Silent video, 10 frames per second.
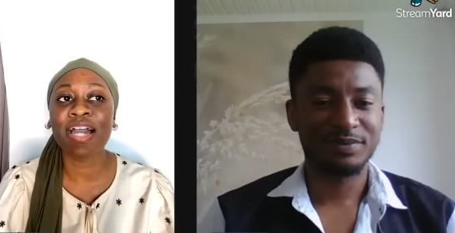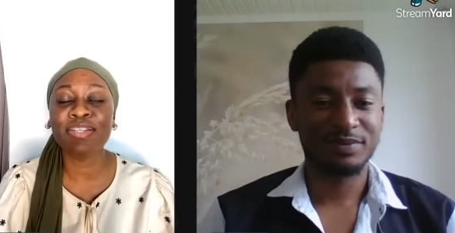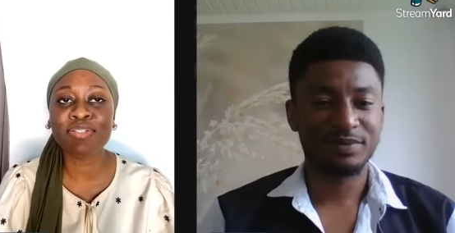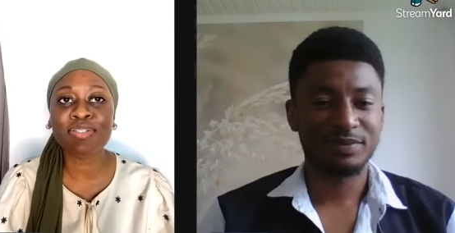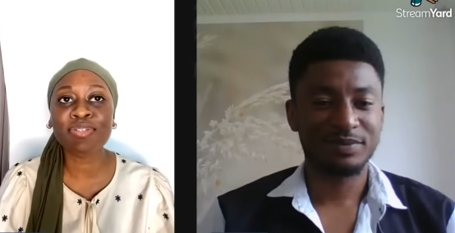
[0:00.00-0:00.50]
Speaker 1: Are
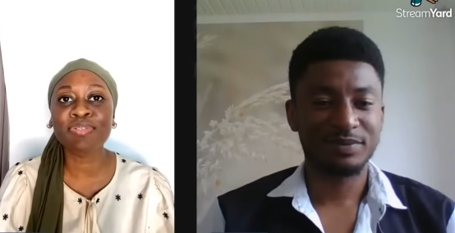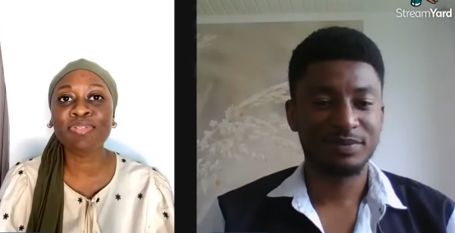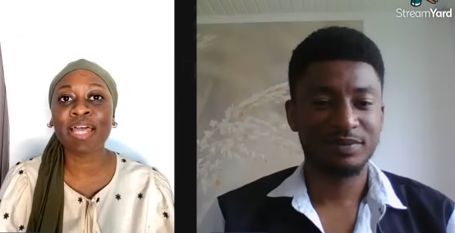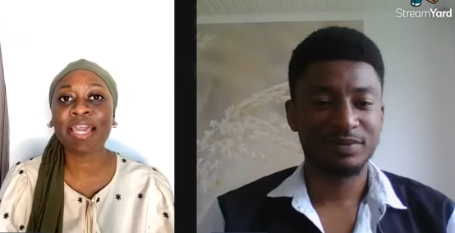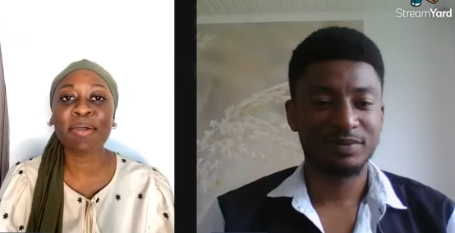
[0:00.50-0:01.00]
you
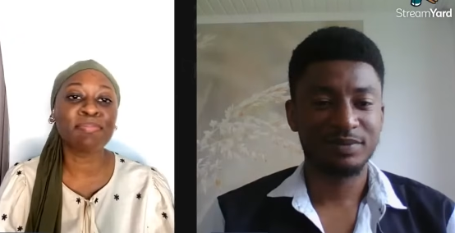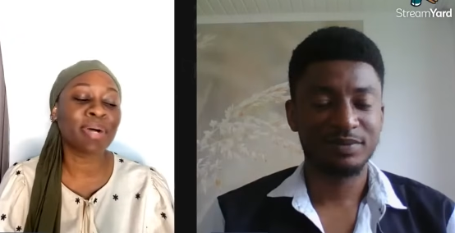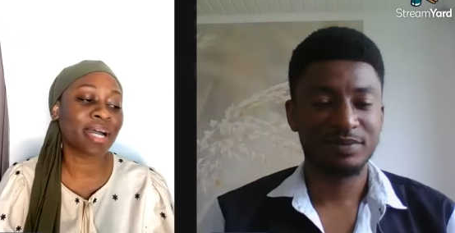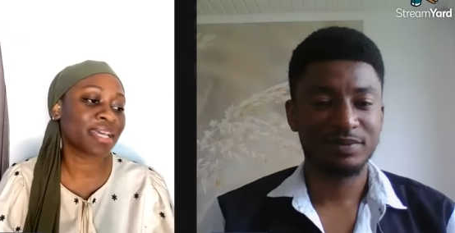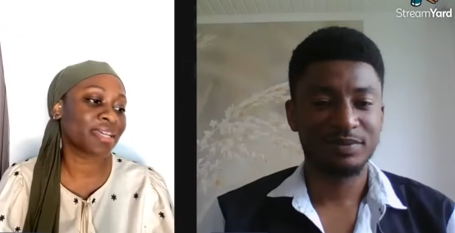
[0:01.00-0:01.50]
still like
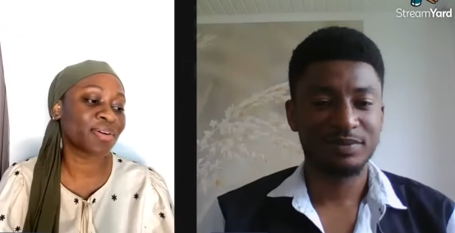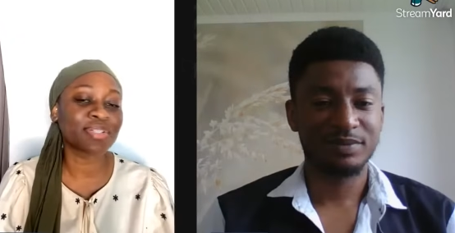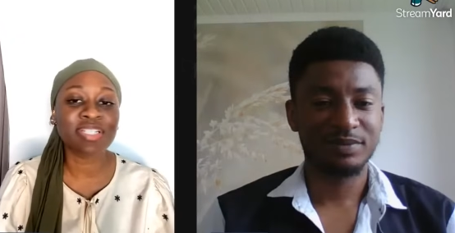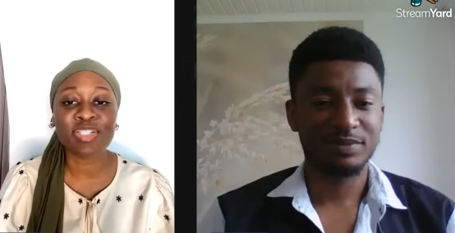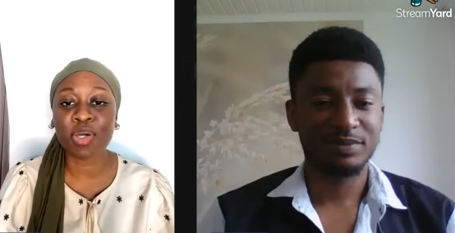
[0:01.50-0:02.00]
embarking
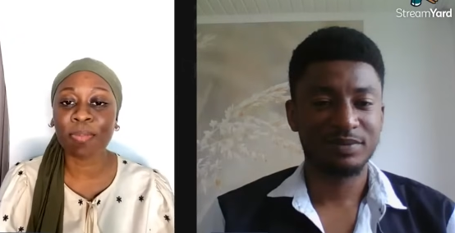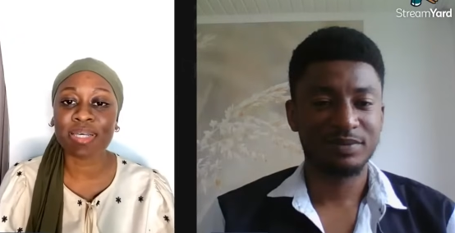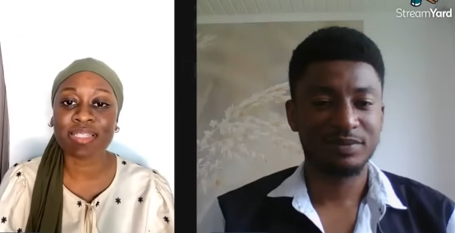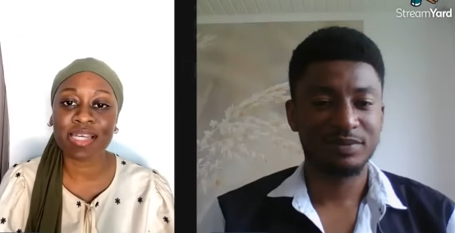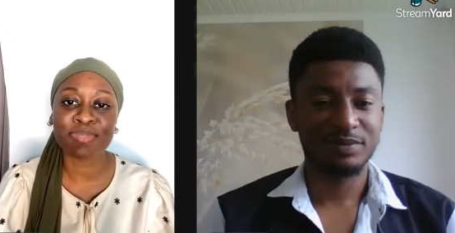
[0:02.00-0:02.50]
on this your
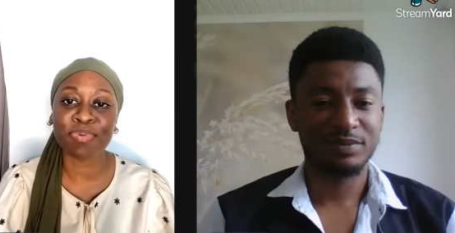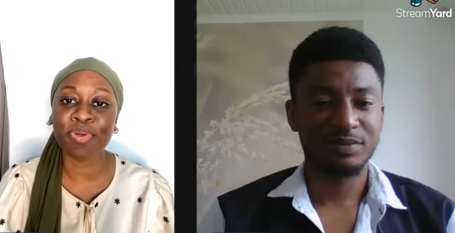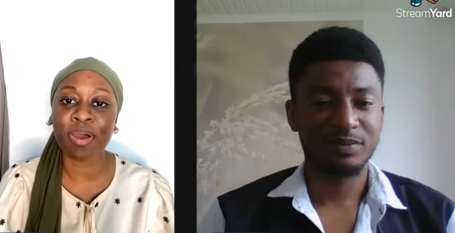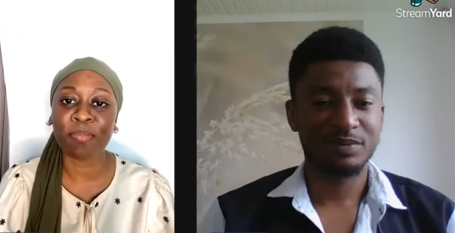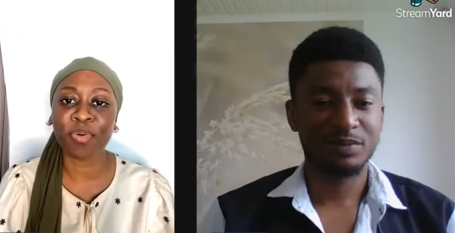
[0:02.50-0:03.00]
master's
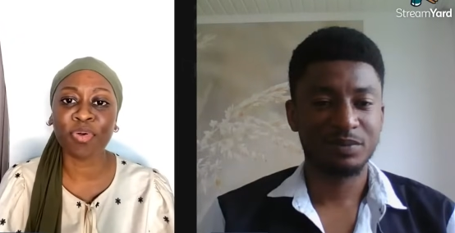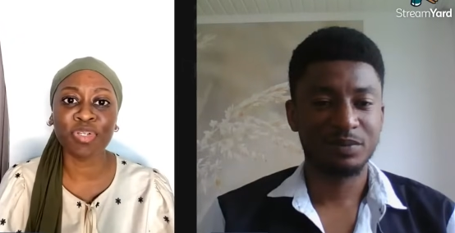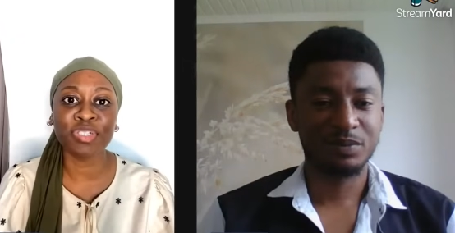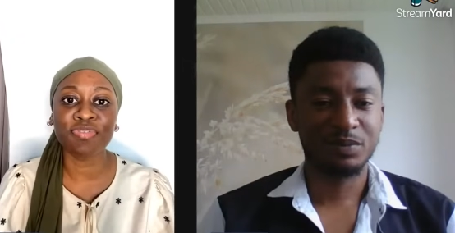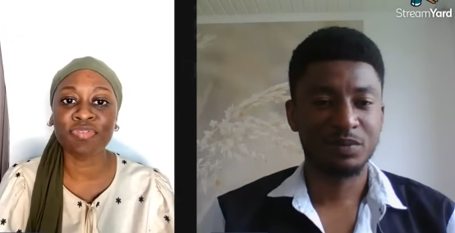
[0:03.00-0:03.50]
program or
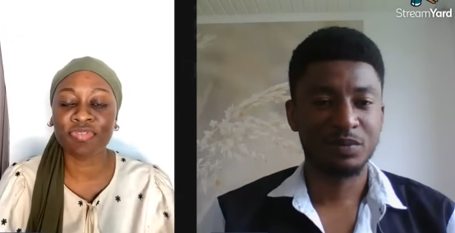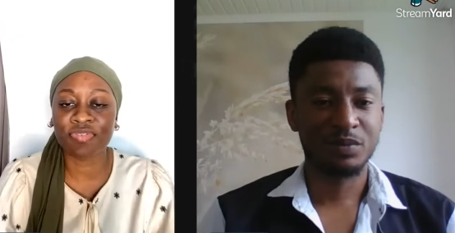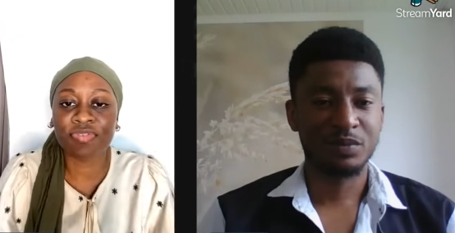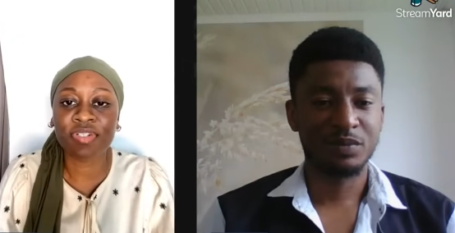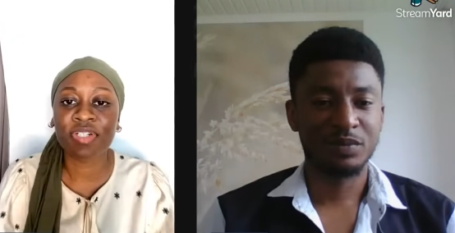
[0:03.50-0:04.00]
you've
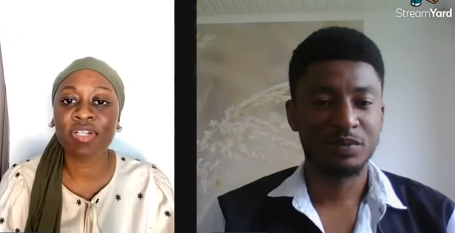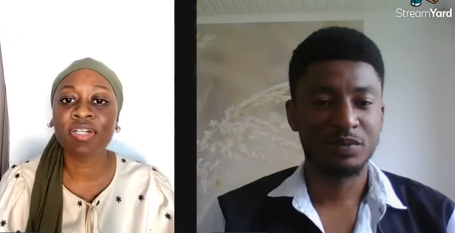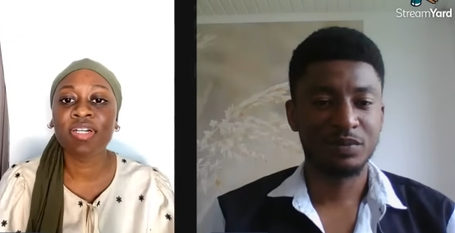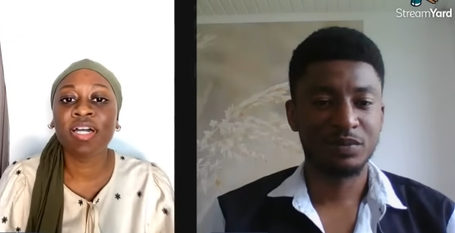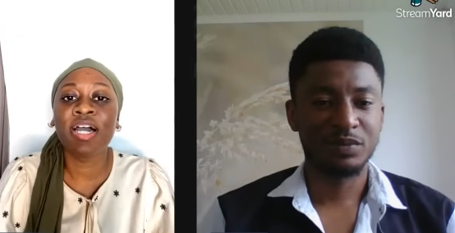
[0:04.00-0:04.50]

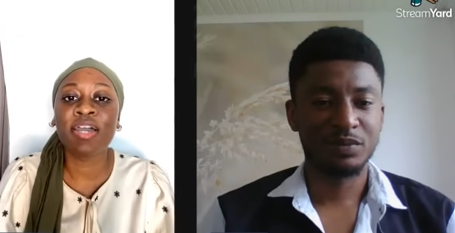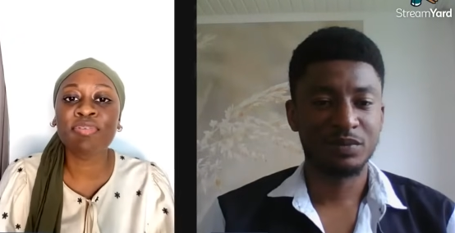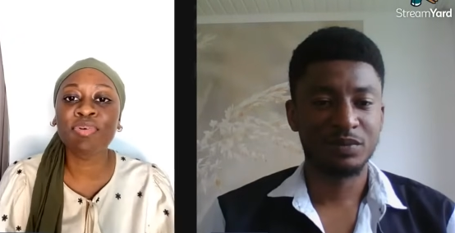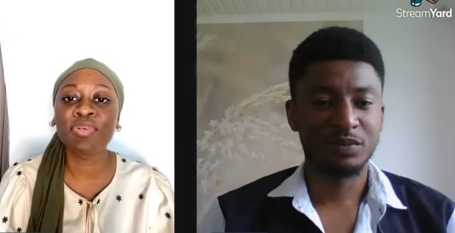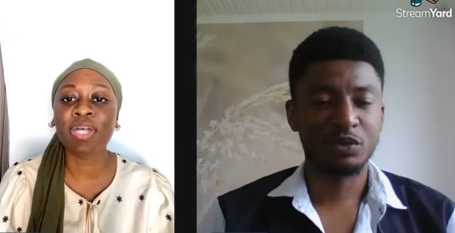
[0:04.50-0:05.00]

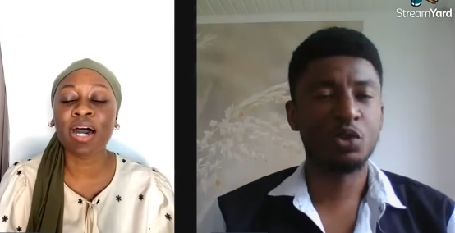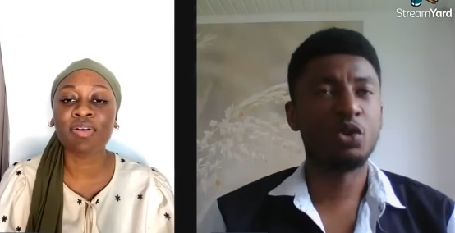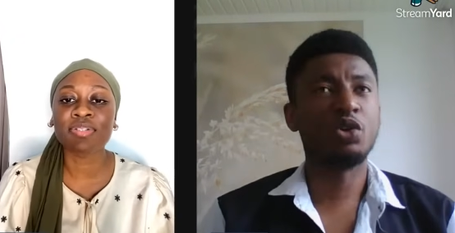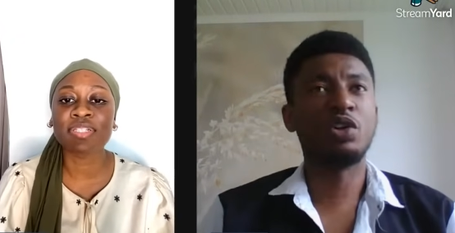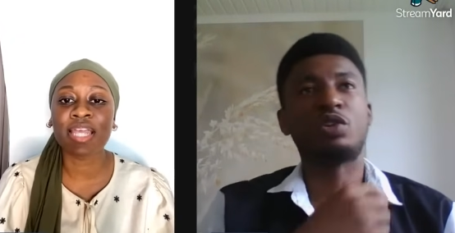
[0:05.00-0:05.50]
enrolled
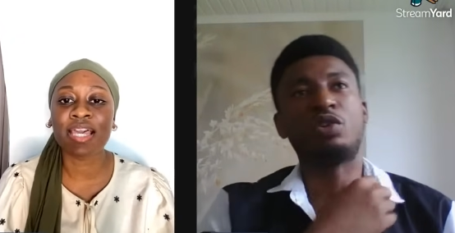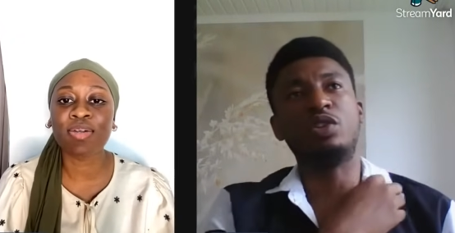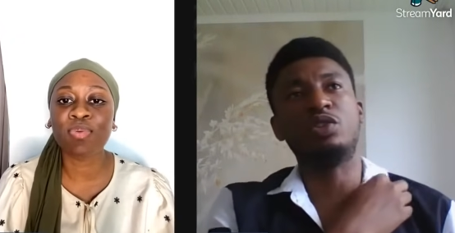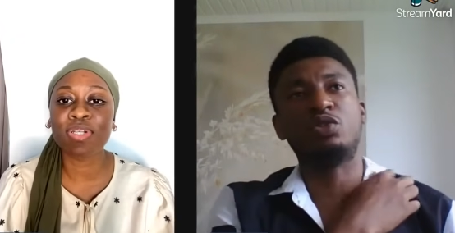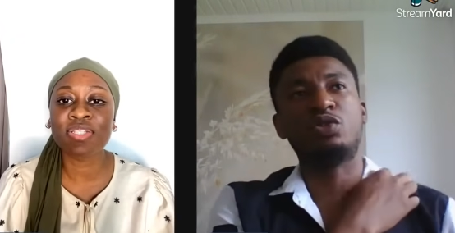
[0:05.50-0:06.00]
no, out?
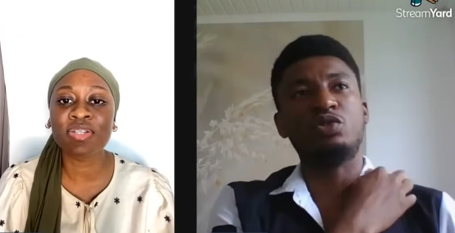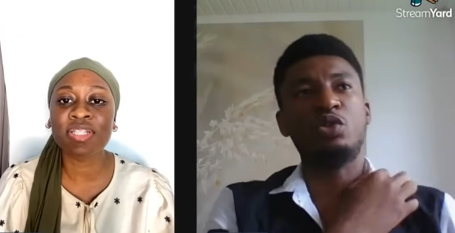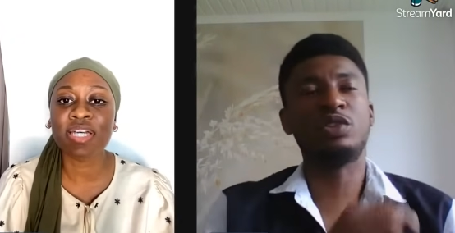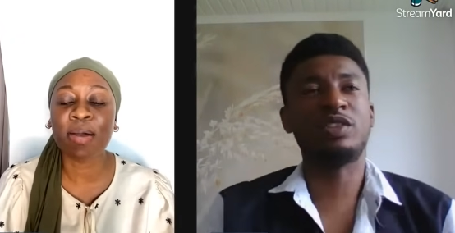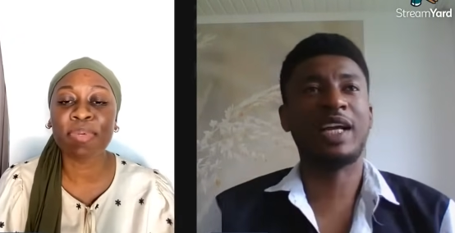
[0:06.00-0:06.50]
What's
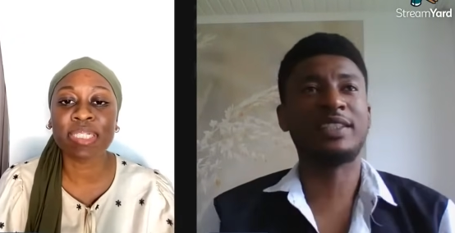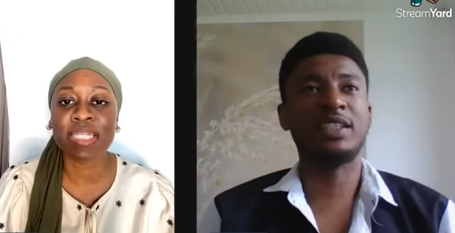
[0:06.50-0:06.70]
going no, to happen? Right